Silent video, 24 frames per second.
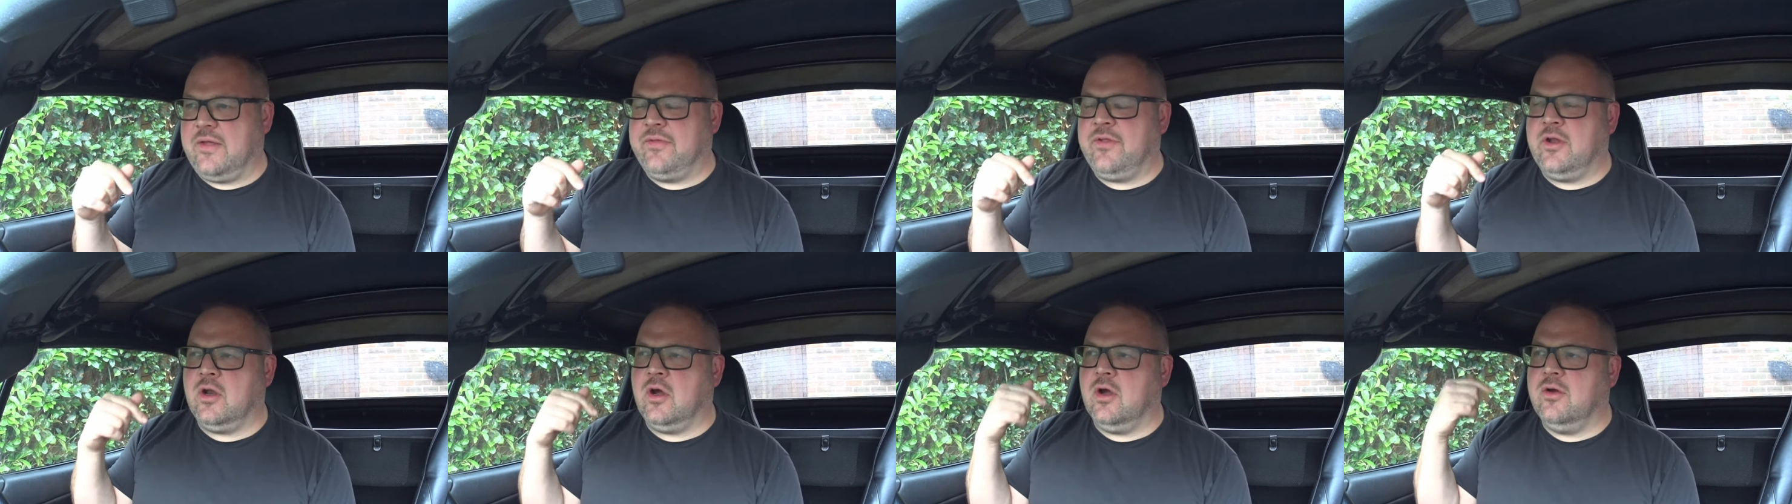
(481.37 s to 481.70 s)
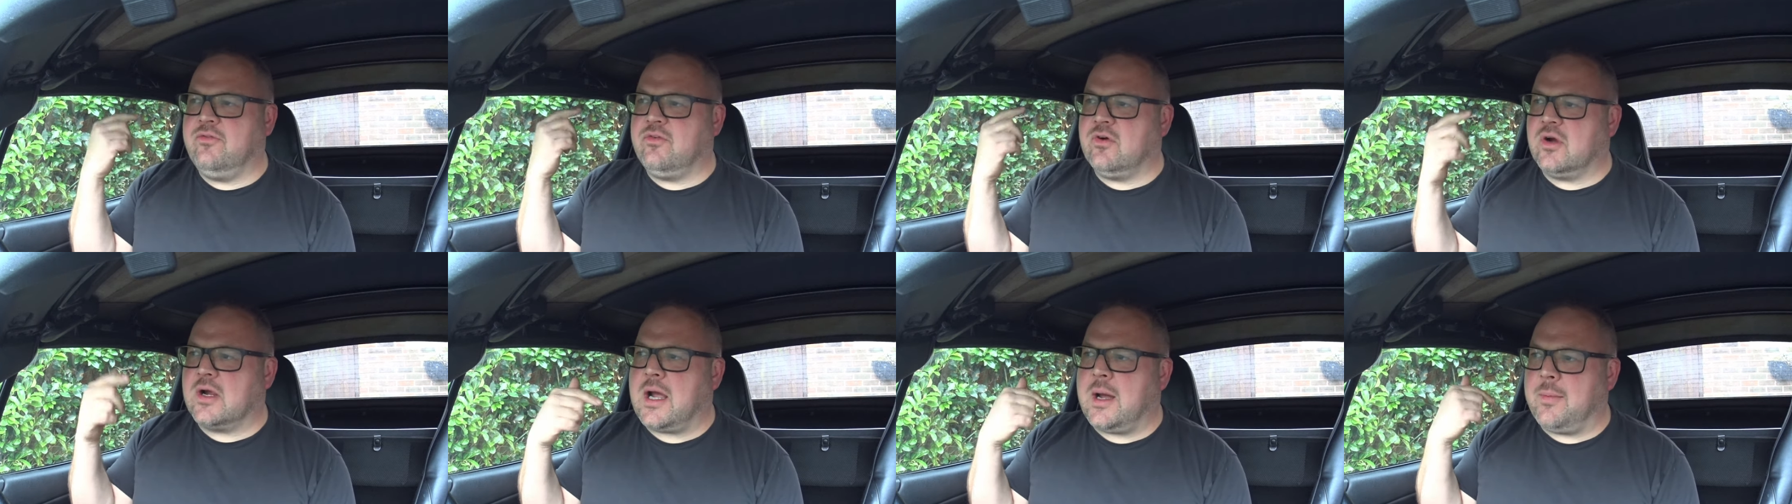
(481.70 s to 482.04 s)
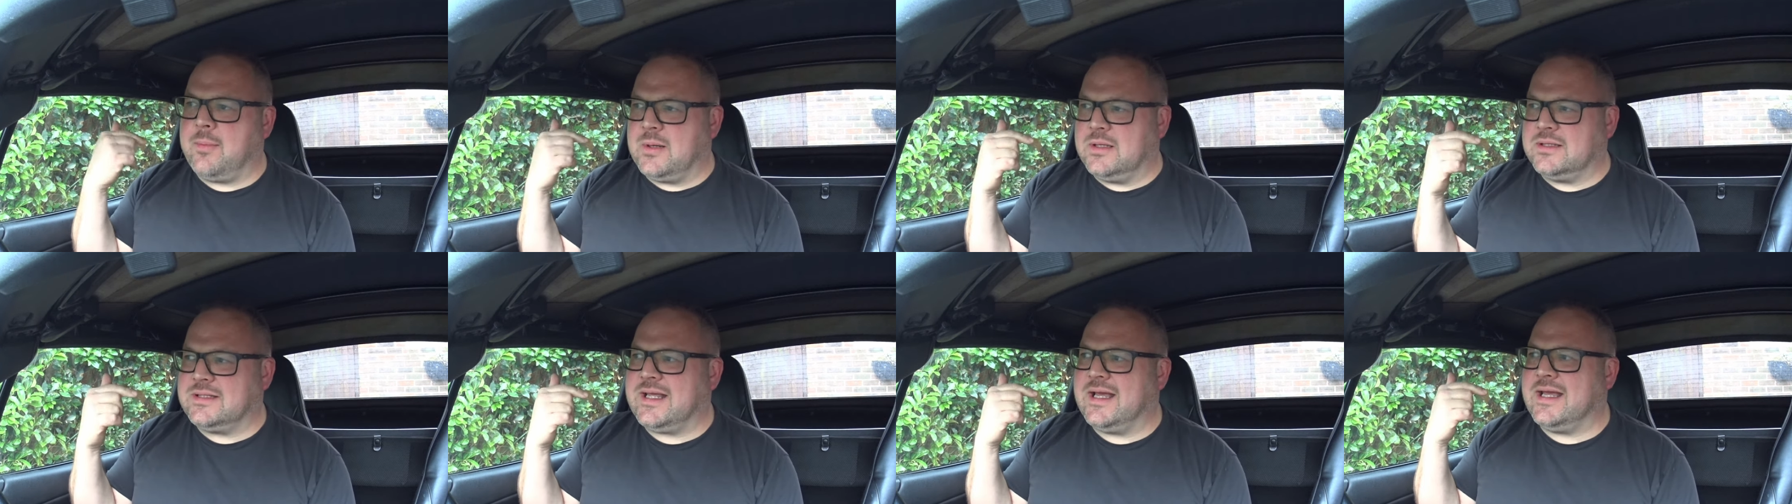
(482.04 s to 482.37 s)
and then over a
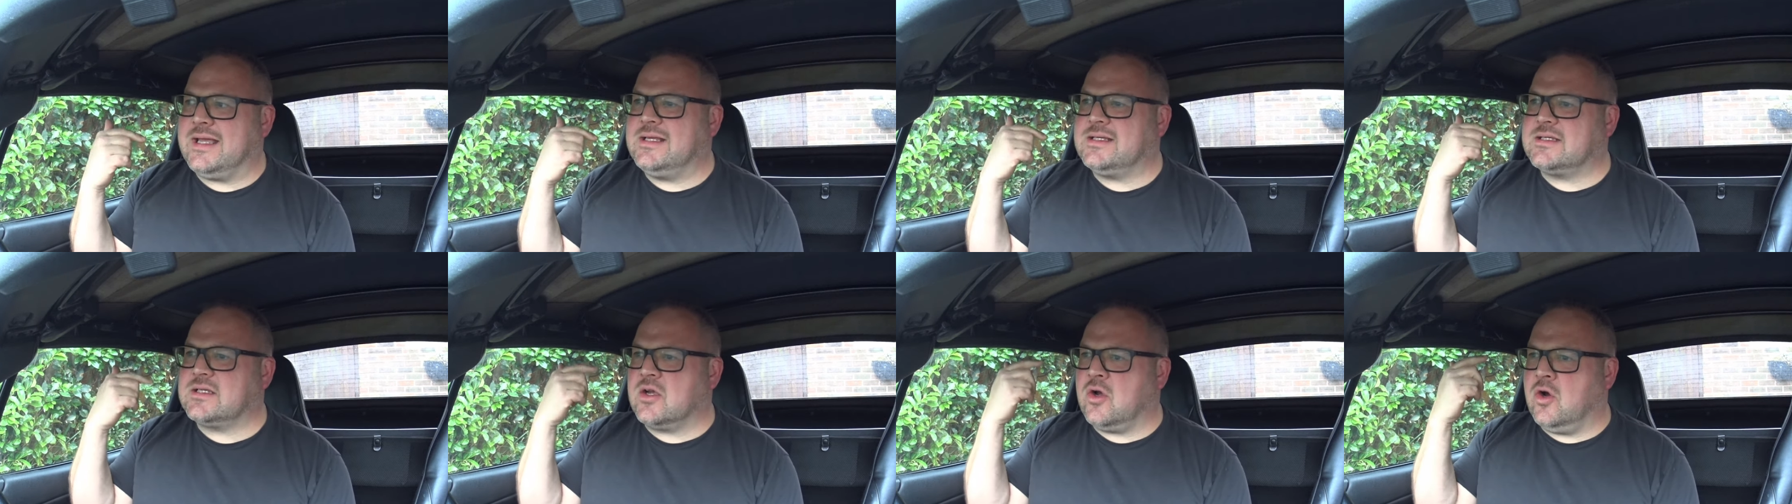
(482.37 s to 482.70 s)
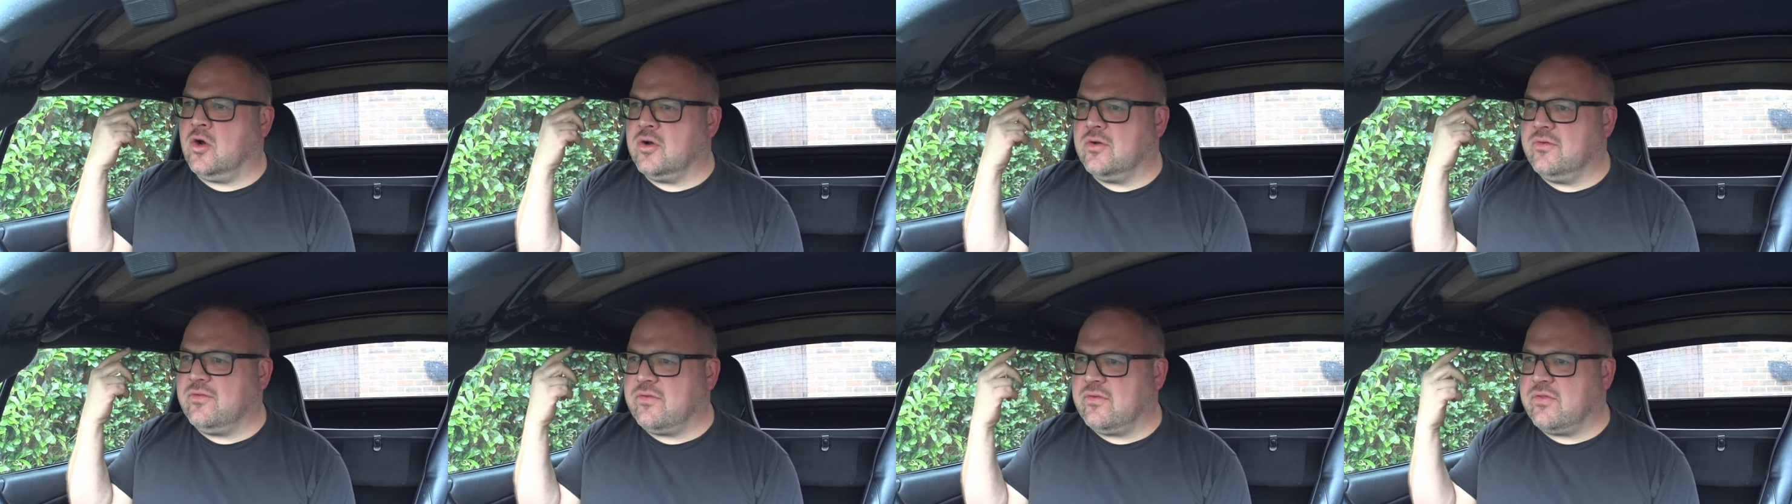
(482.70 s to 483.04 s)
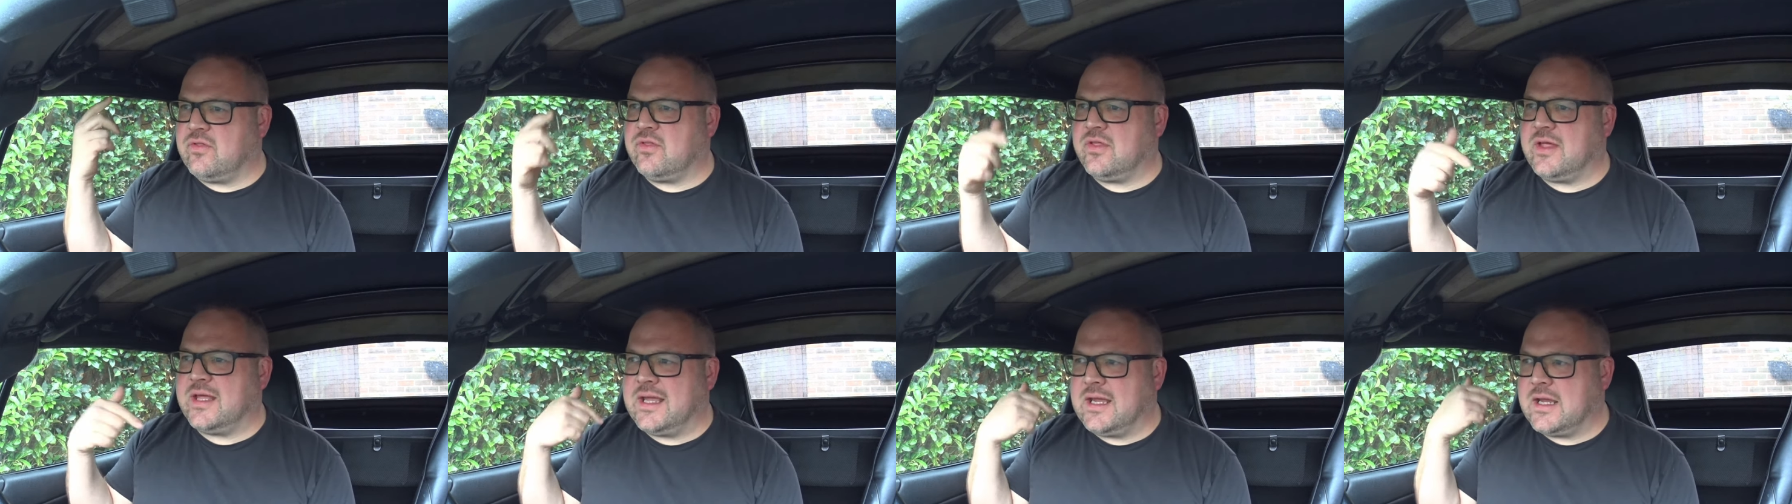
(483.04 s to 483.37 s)
couple of days kind of
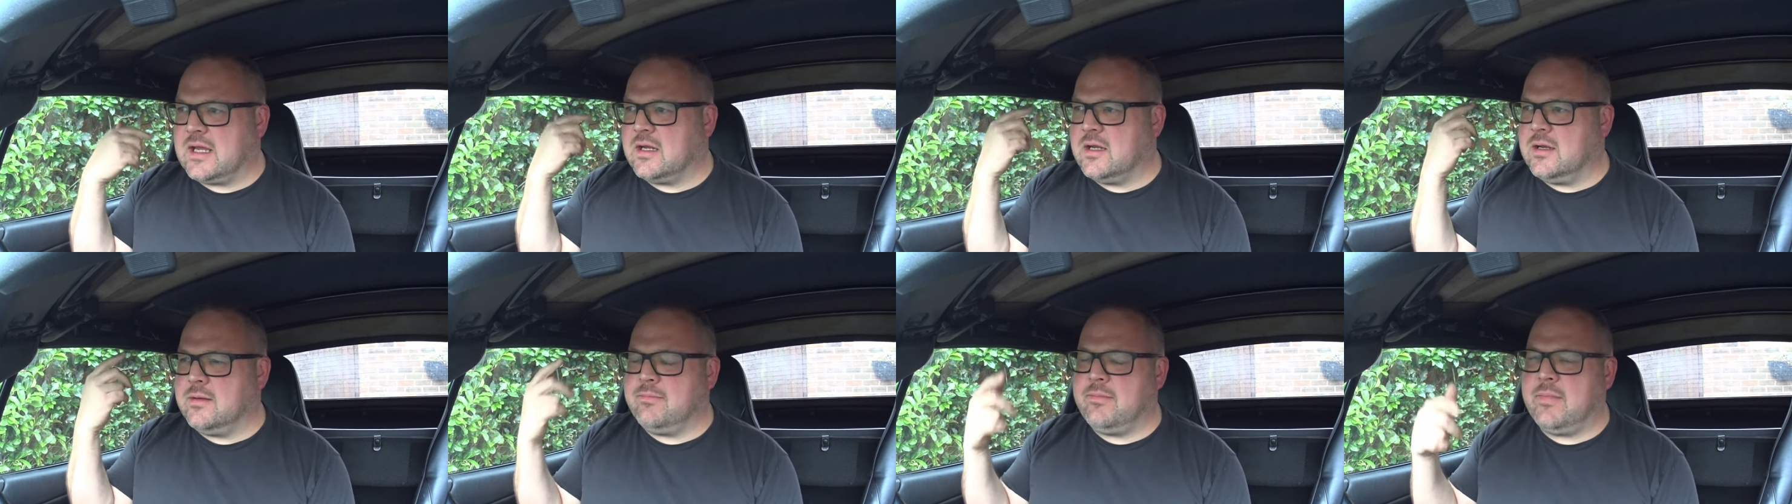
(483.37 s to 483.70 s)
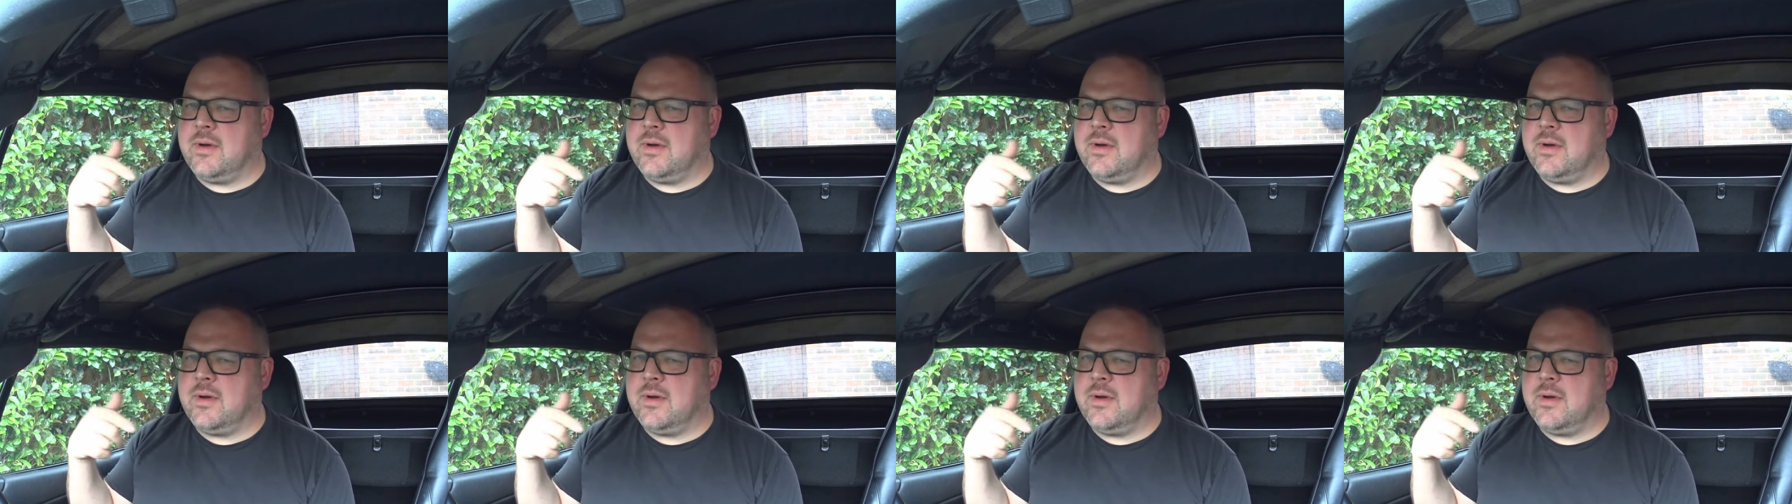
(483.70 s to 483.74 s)
thinking and